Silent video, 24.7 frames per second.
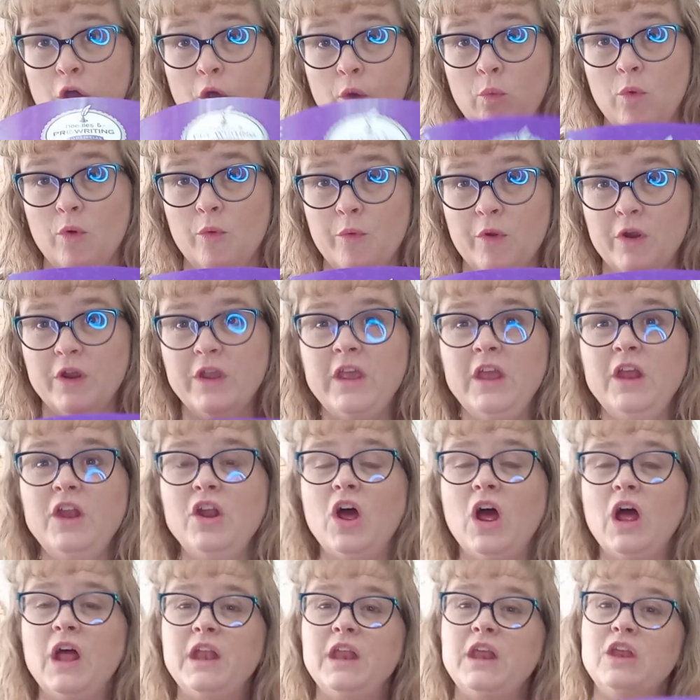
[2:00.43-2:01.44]
We're working
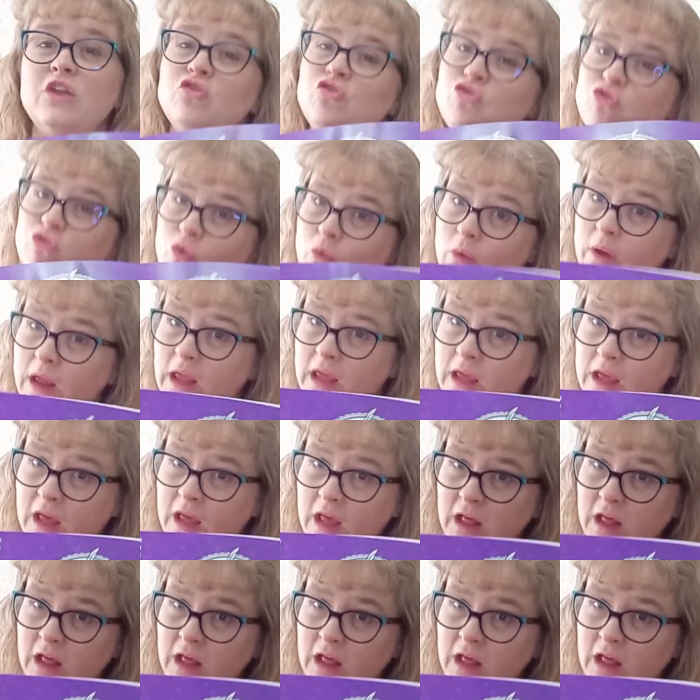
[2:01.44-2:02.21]
on enjoying